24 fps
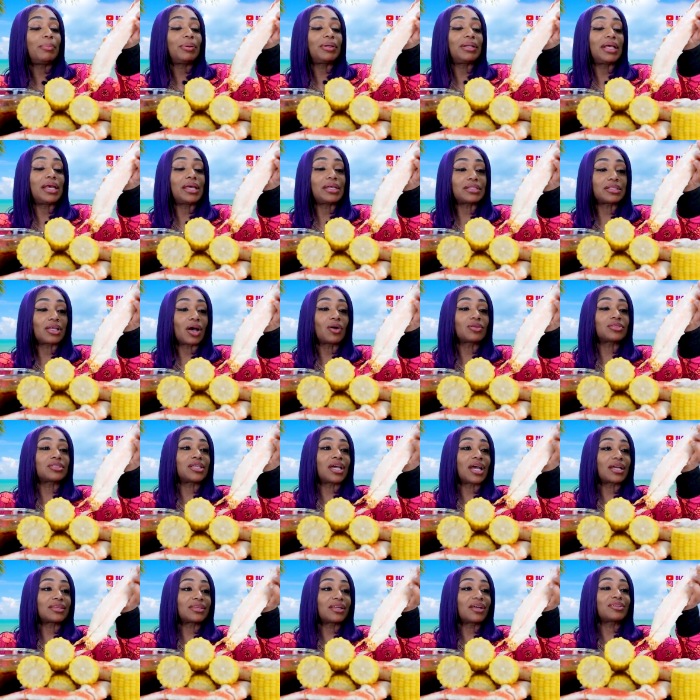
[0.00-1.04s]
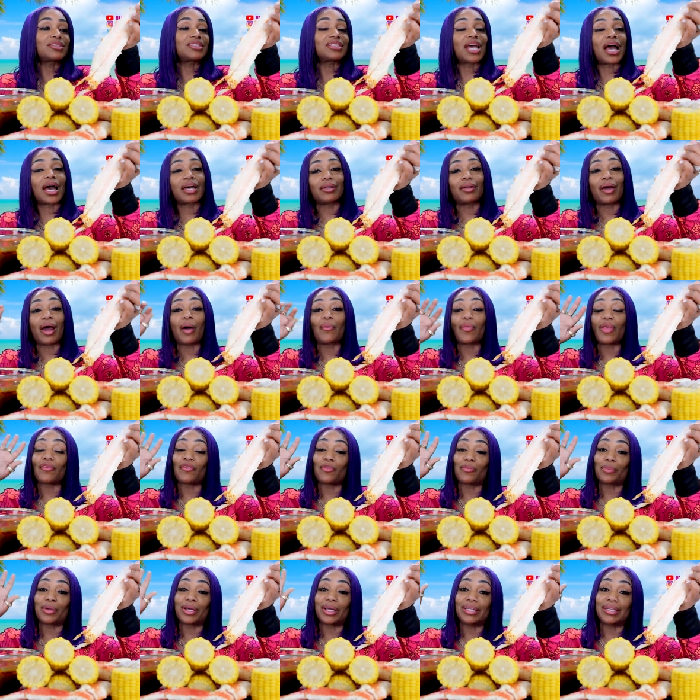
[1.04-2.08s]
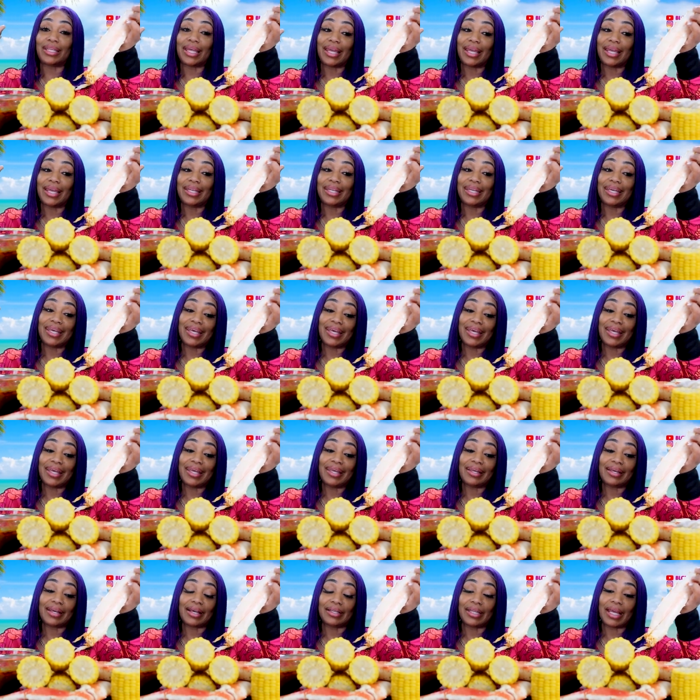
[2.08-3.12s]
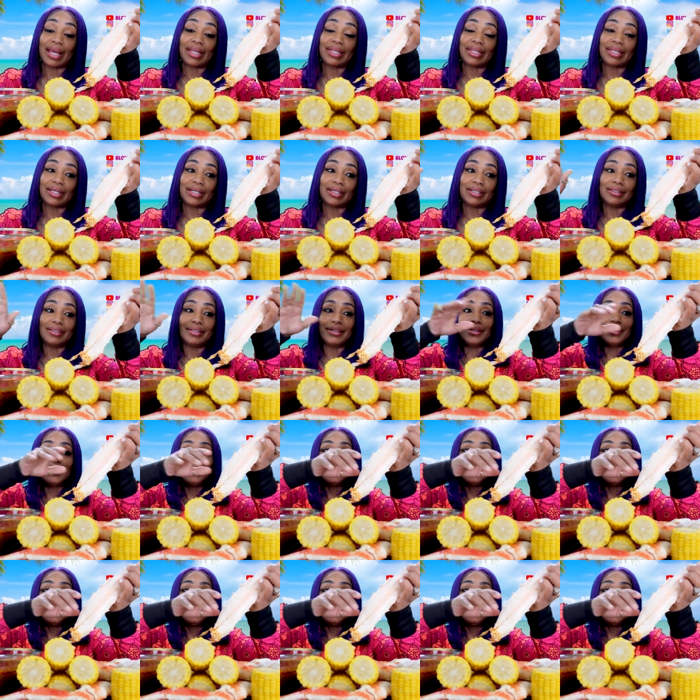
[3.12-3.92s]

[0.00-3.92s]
Please go check their channel out. They from Canada, Canada.